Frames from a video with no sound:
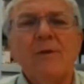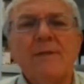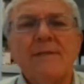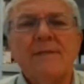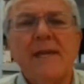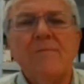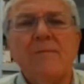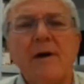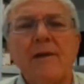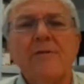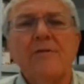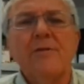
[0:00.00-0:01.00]
with a
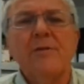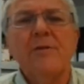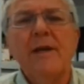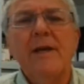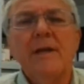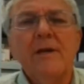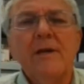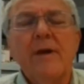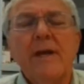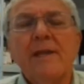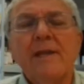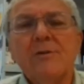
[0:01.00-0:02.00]
state-monitored
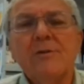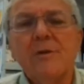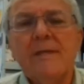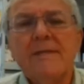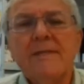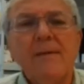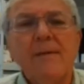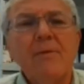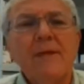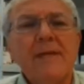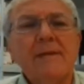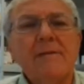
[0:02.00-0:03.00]
regulatory
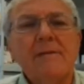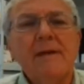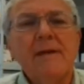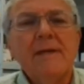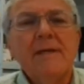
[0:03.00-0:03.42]
sampling